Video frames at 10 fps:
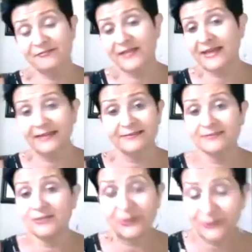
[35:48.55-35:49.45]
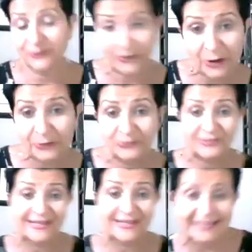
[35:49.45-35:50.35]
get, the no's, the
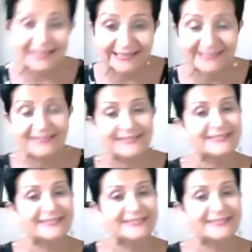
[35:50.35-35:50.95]
yeses,